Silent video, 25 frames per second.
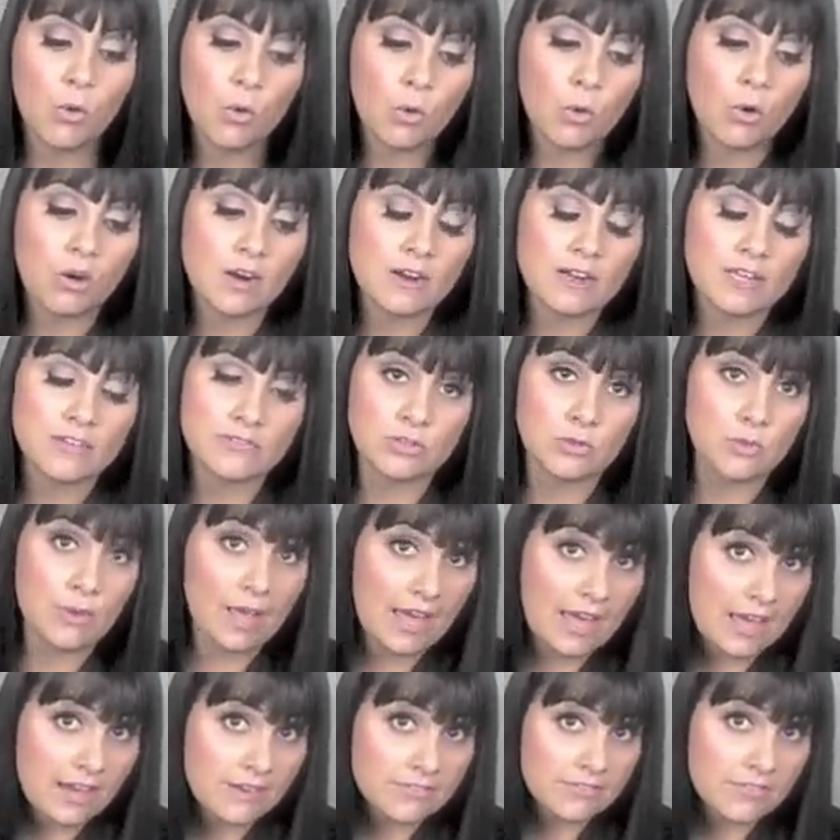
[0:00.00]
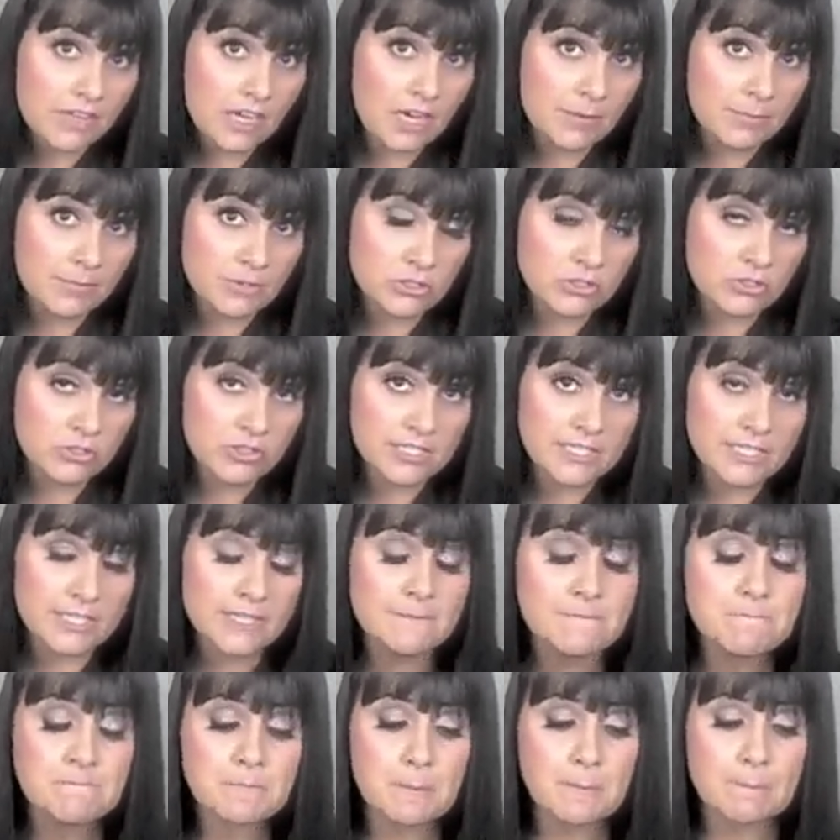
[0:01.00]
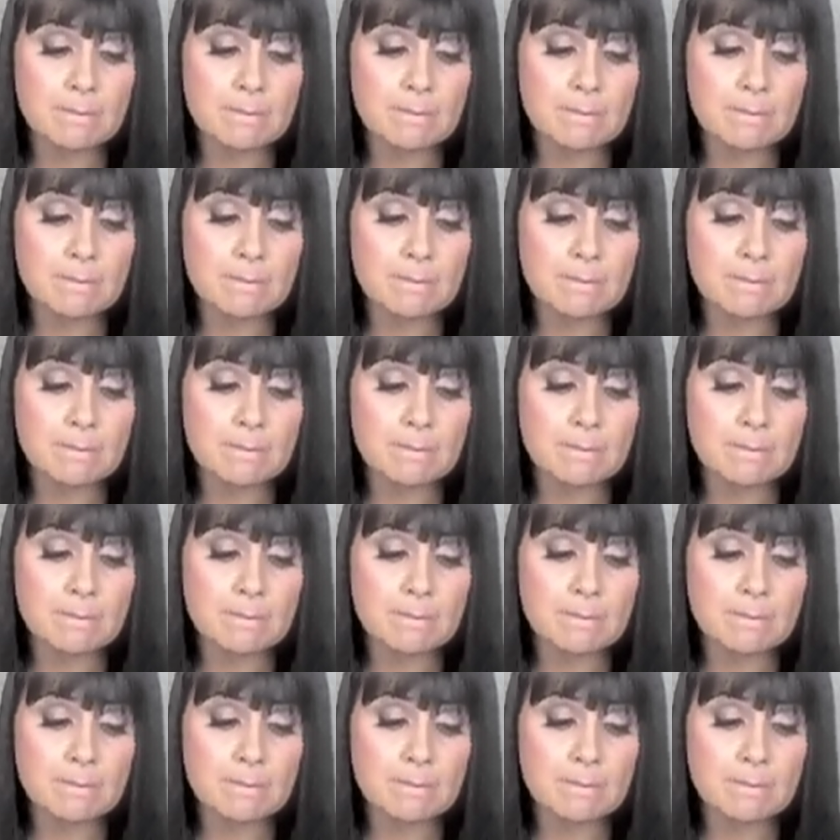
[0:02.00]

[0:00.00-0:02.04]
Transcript: Or if you have the opportunity